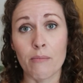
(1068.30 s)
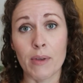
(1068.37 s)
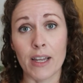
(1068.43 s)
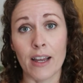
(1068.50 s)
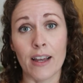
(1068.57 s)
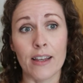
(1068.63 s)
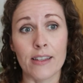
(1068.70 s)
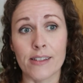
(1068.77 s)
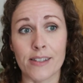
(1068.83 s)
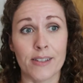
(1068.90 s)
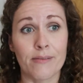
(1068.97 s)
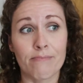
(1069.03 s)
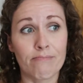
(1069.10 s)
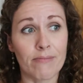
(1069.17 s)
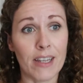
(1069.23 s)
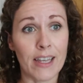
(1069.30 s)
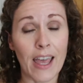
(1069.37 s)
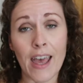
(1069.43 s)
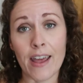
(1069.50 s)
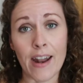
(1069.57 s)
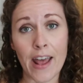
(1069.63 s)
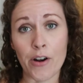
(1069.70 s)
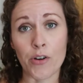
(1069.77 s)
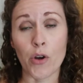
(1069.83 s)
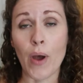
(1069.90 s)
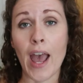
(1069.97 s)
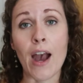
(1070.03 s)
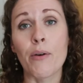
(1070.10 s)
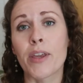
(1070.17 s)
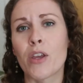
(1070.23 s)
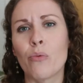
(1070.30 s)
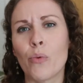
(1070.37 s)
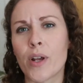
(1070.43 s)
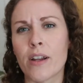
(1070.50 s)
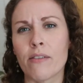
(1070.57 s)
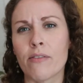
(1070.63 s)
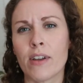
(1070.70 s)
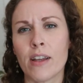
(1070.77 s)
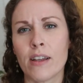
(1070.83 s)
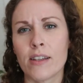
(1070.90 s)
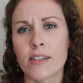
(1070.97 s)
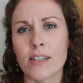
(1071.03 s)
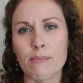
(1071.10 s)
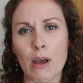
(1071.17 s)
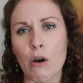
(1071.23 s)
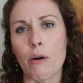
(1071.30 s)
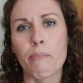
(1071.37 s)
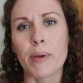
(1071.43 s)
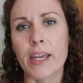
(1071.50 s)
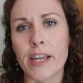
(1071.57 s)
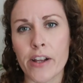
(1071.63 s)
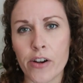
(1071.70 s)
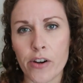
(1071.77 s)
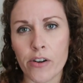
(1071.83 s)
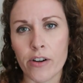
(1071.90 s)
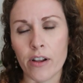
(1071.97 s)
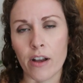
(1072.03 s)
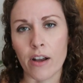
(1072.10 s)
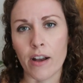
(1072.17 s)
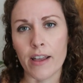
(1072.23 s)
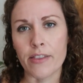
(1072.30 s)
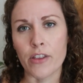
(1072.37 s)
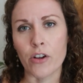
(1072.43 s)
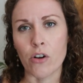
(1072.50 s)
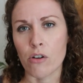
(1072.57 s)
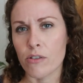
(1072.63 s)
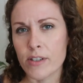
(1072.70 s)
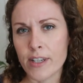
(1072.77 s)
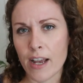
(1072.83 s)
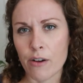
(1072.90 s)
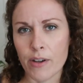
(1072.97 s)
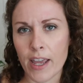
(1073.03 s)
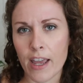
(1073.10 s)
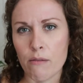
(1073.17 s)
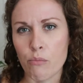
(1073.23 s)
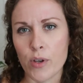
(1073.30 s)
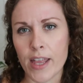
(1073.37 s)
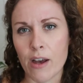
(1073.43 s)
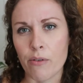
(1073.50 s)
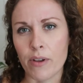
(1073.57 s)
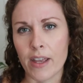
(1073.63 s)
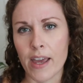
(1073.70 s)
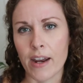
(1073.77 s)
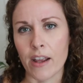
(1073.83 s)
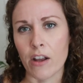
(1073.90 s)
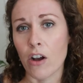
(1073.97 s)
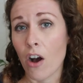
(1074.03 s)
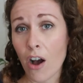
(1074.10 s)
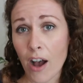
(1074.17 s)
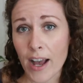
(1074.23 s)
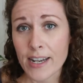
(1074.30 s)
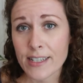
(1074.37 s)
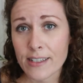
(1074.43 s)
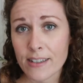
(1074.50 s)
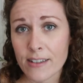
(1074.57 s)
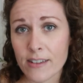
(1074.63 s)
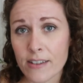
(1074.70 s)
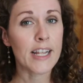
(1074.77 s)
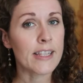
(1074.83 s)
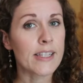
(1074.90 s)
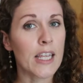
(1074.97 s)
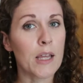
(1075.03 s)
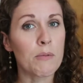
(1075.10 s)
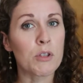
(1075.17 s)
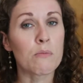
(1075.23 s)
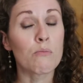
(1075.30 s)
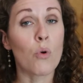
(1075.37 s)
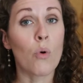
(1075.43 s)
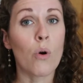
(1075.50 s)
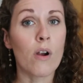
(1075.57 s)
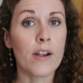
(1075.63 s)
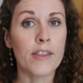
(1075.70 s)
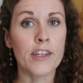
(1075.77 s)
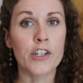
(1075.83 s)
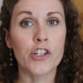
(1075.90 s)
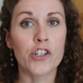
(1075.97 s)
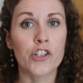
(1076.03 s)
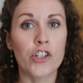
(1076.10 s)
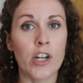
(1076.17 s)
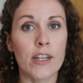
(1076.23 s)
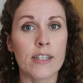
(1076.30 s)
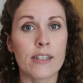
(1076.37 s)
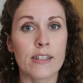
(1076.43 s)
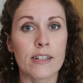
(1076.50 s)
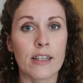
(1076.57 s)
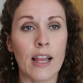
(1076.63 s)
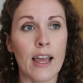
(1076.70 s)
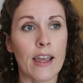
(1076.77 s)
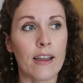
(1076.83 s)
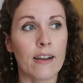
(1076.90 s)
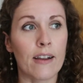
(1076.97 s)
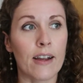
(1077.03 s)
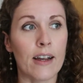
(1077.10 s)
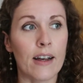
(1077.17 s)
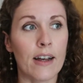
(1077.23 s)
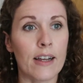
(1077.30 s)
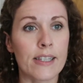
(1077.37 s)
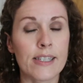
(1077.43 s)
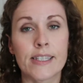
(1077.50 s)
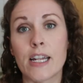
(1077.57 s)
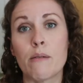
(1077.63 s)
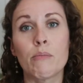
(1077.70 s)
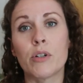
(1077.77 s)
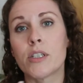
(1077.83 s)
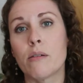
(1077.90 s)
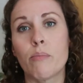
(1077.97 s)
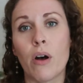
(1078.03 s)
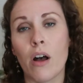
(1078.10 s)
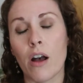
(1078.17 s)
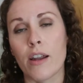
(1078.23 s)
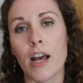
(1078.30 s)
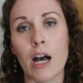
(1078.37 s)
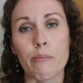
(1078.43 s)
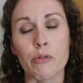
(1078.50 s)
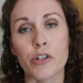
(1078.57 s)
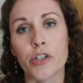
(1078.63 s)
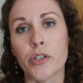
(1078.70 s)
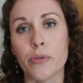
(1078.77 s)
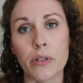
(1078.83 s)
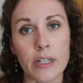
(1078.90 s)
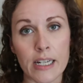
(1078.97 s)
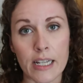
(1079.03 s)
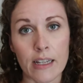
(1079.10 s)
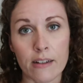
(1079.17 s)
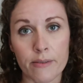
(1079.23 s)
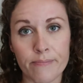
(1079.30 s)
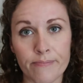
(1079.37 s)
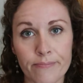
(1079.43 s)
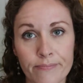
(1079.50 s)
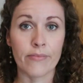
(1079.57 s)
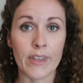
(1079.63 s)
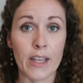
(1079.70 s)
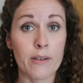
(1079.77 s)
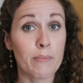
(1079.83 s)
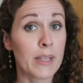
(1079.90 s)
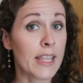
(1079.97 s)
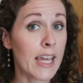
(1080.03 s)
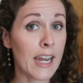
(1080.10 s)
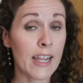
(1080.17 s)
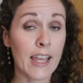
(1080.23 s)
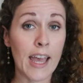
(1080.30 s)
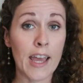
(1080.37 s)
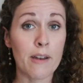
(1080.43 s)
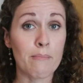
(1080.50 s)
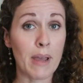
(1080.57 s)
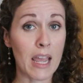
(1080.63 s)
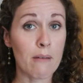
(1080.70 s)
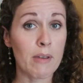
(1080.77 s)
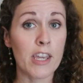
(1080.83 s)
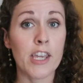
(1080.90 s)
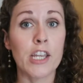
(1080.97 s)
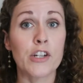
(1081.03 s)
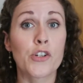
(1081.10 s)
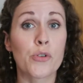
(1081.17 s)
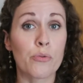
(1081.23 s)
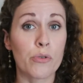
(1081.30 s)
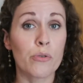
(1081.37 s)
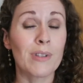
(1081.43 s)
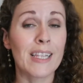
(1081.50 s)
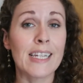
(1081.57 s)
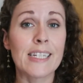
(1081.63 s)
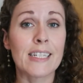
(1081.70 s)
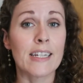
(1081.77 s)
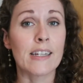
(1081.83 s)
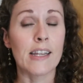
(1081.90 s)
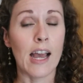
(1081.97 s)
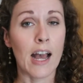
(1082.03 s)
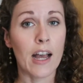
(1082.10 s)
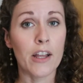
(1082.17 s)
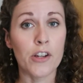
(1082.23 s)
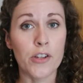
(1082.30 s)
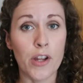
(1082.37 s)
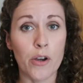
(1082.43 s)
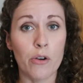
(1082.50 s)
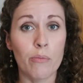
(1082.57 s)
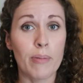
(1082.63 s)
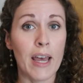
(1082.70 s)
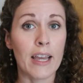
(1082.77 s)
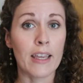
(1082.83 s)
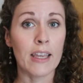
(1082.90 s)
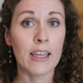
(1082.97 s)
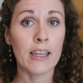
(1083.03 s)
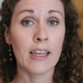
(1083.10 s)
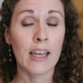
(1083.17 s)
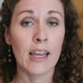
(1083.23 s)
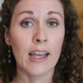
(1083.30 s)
because again, I don't know how he would have somehow appeared at the Girl Scout camp without getting caught. It seems more than just like a stumbled upon opportunity. But then again, maybe he truly did not know Peggy,